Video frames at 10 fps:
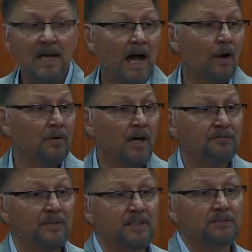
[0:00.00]
I'll not
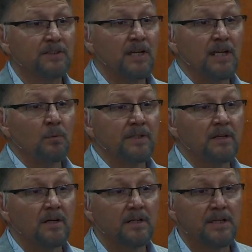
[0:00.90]
forget the day when
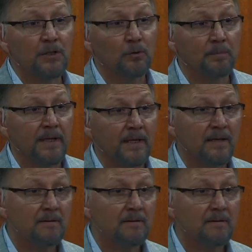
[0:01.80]
God healed me.